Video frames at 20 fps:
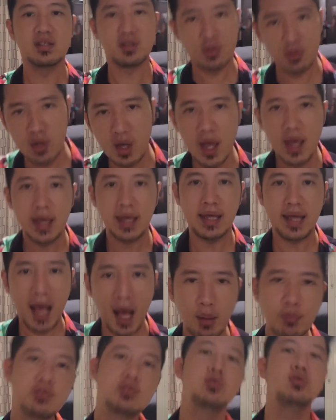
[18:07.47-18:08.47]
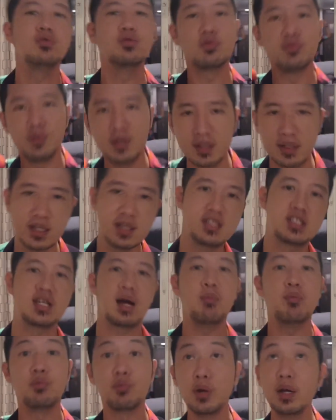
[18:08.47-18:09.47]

and it helps you to really jump